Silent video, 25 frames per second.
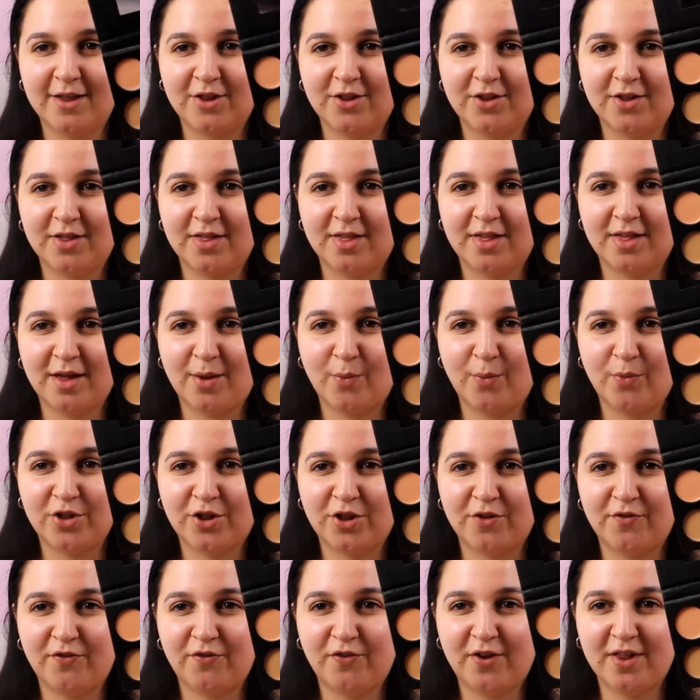As you can see I'm
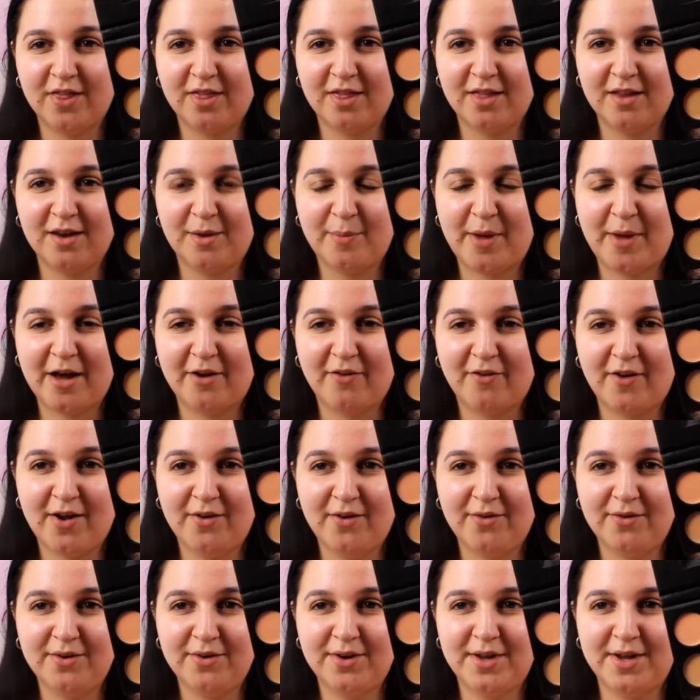watching Friends in the
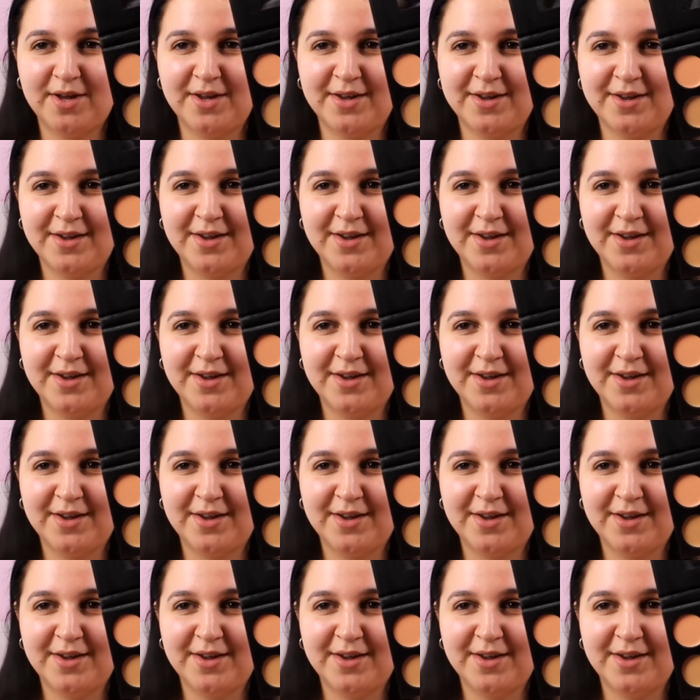background,